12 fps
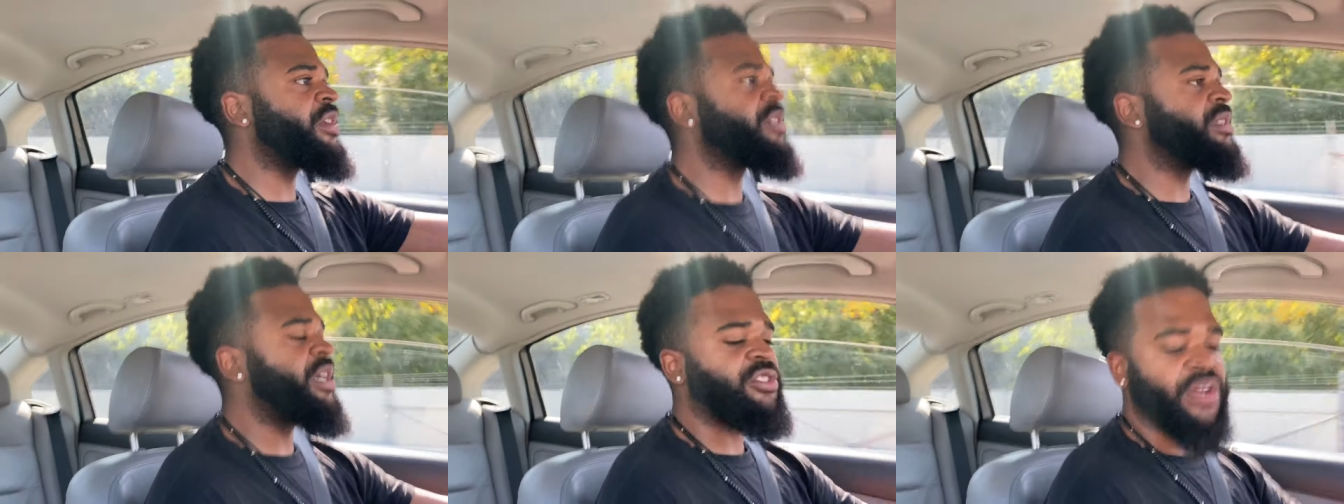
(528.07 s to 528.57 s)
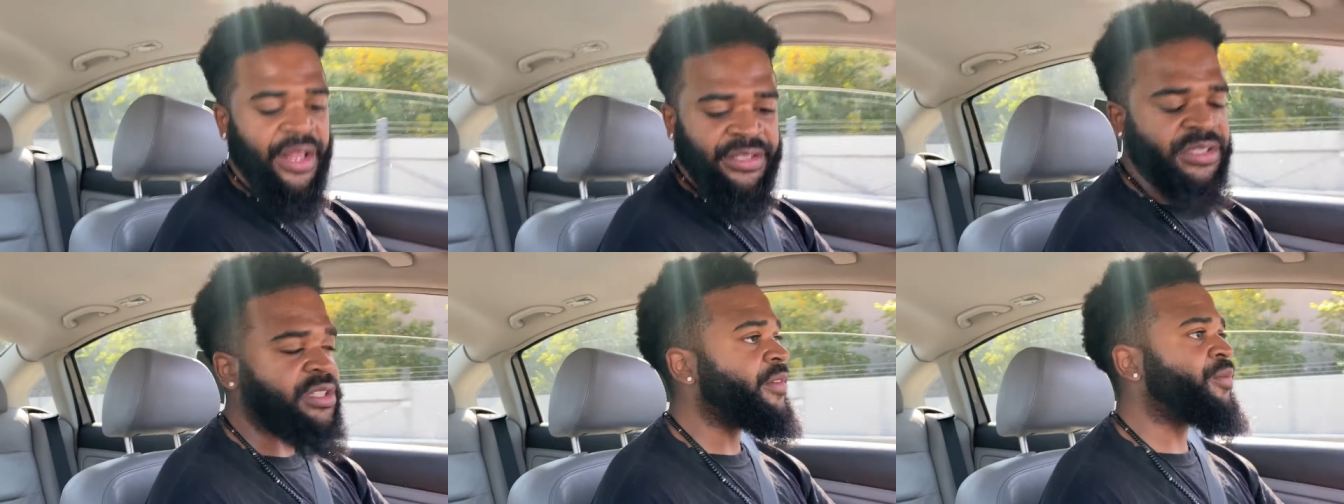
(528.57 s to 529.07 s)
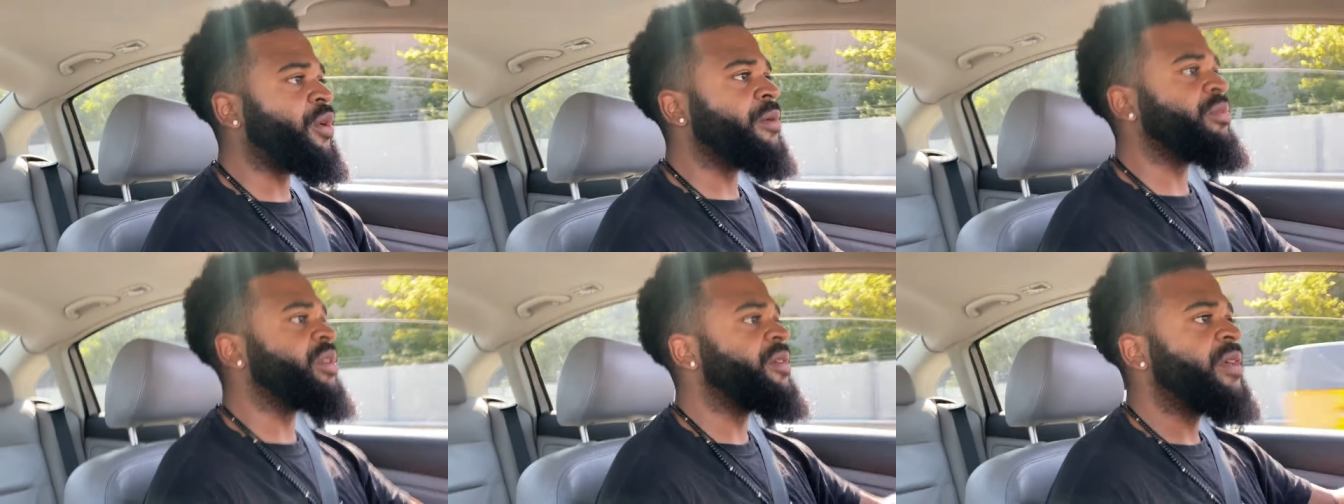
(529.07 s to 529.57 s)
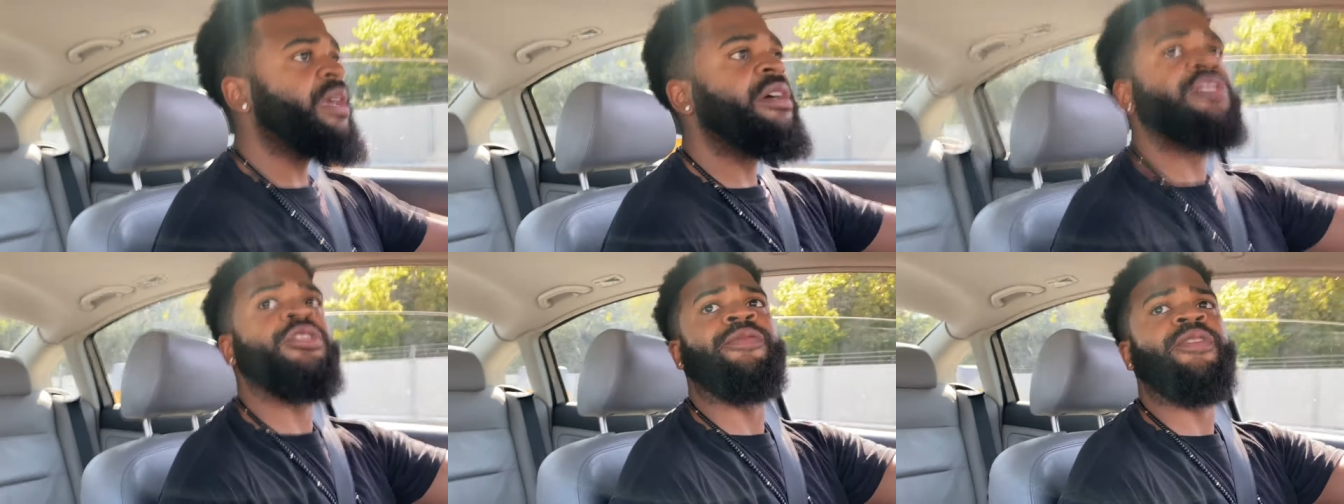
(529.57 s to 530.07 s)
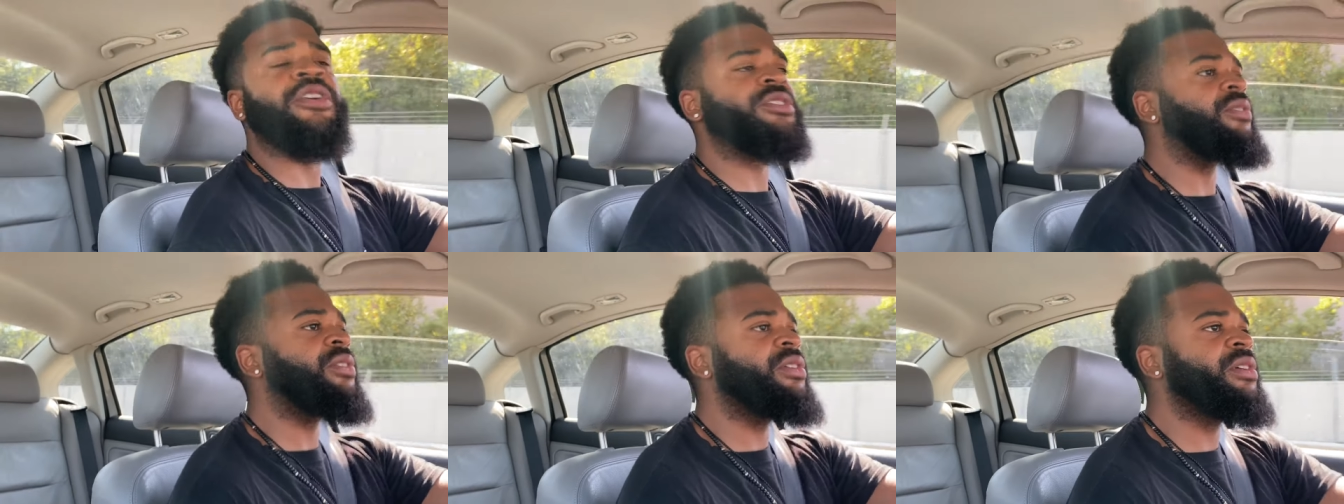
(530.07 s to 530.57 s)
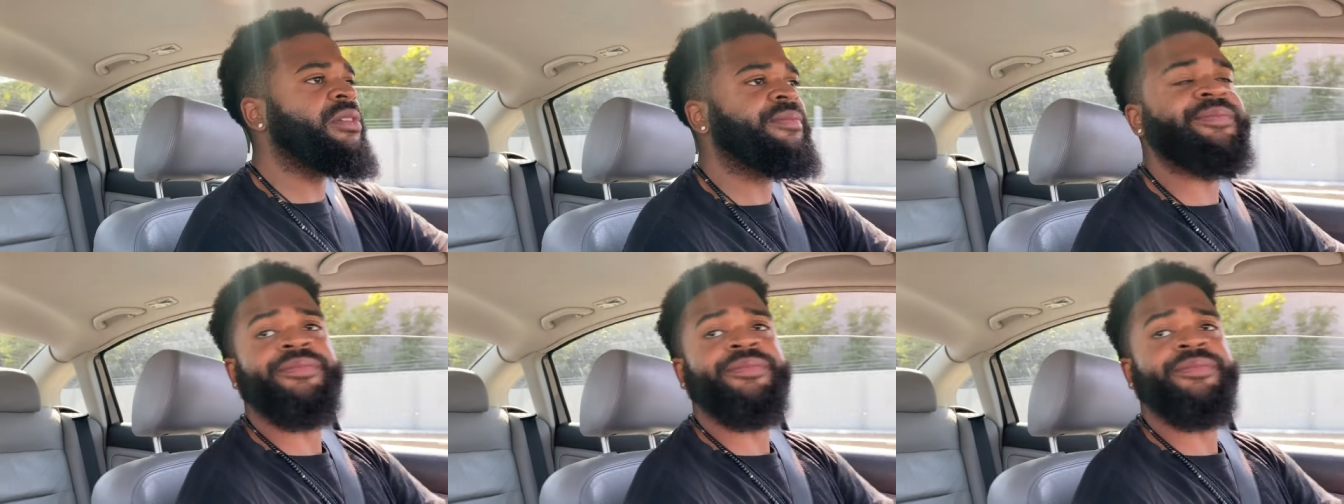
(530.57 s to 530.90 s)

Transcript: all this electronics and stuff work, but so far so good.